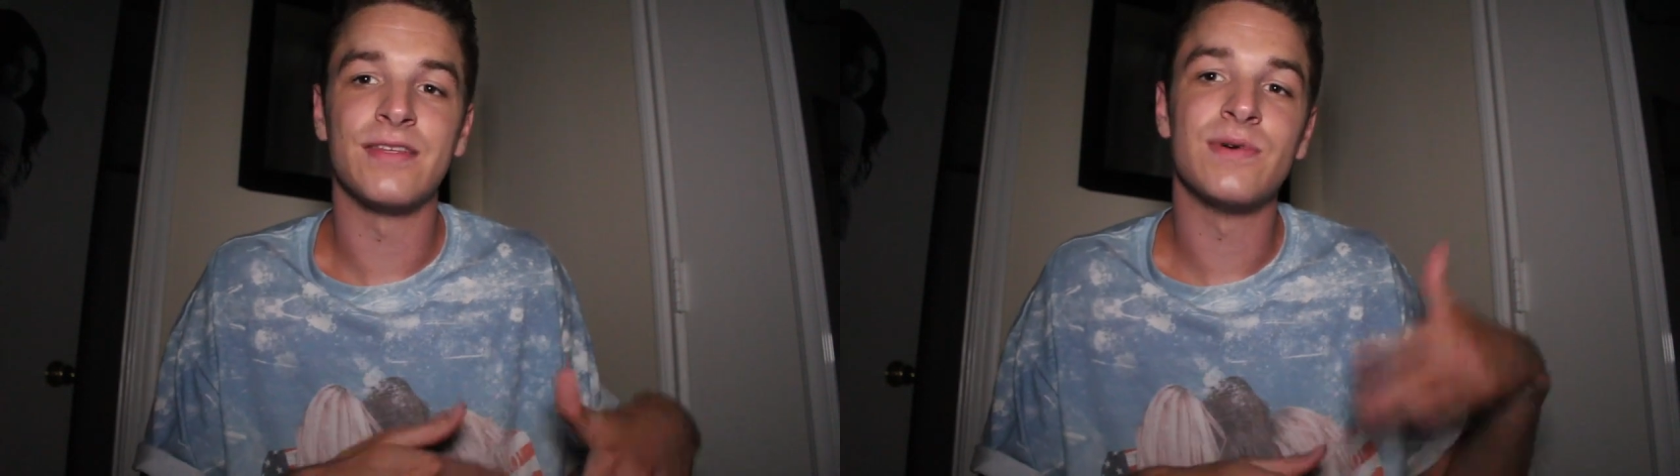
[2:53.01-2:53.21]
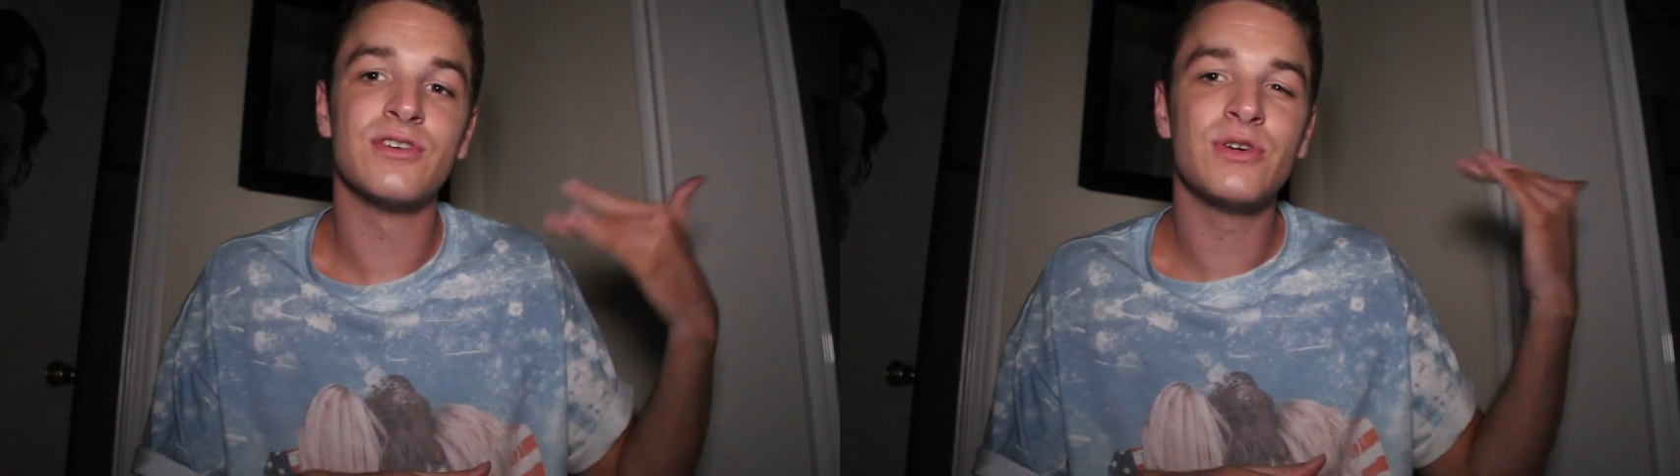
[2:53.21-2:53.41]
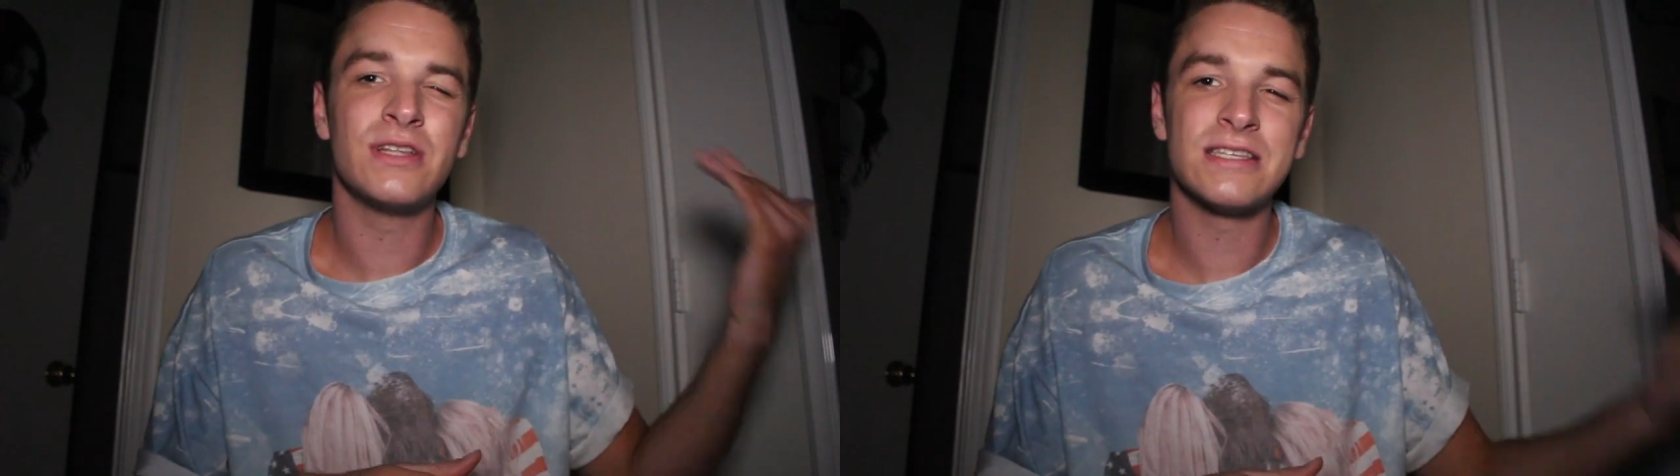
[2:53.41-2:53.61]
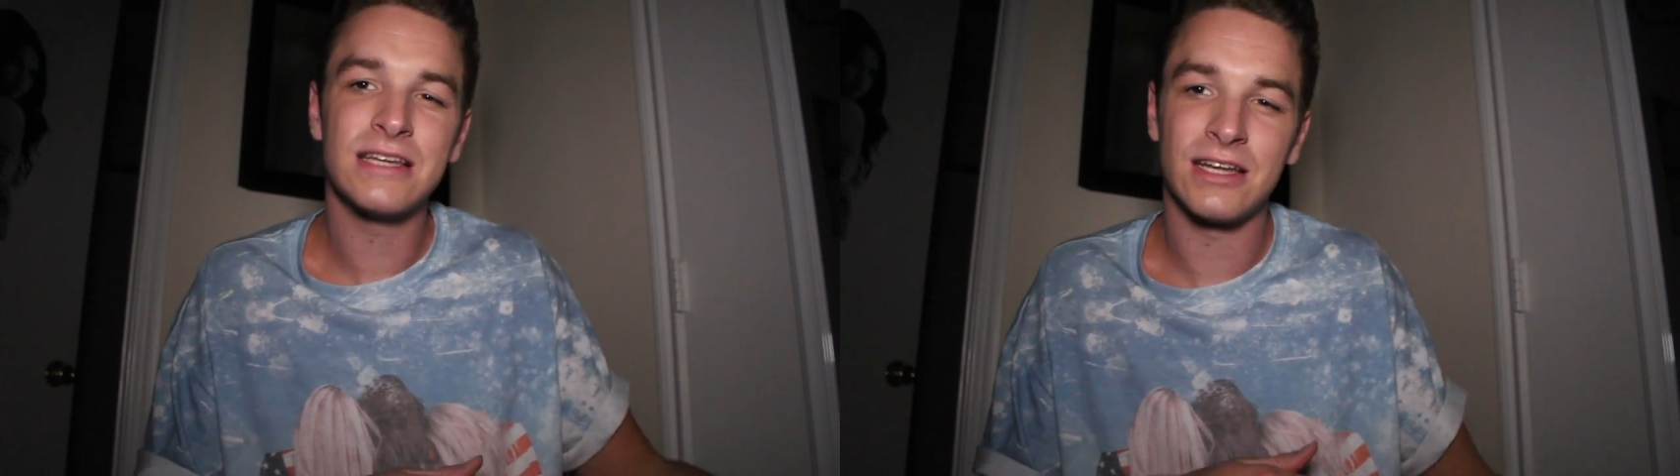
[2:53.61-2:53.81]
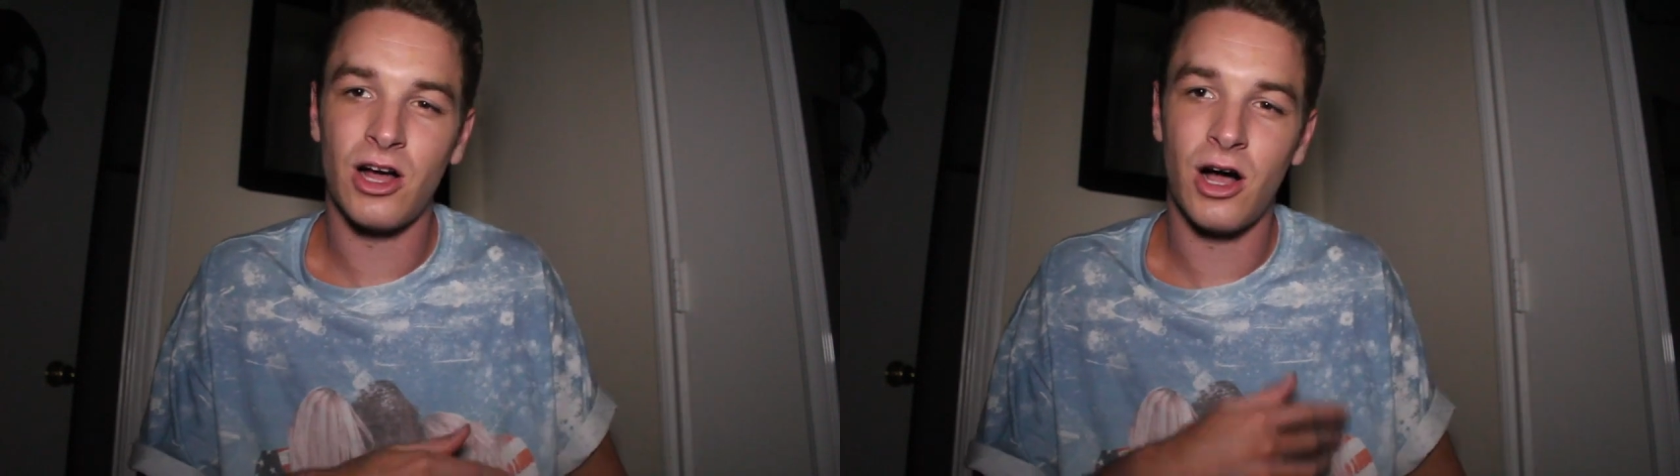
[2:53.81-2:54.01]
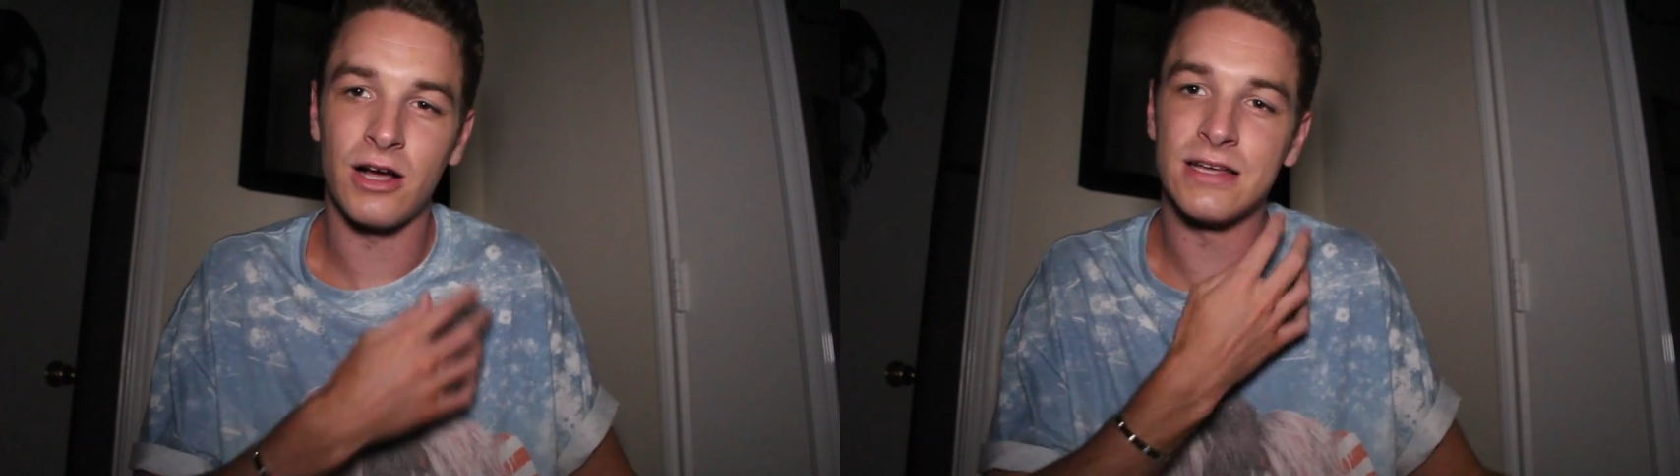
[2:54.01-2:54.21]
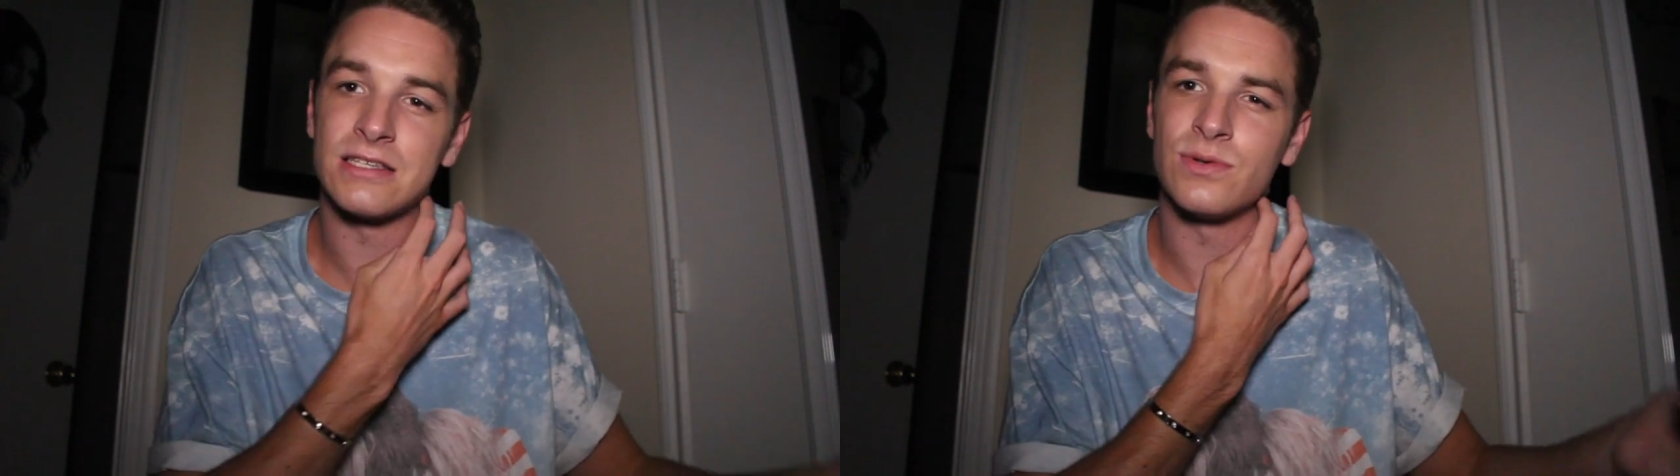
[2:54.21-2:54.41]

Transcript: We were doing this like in August.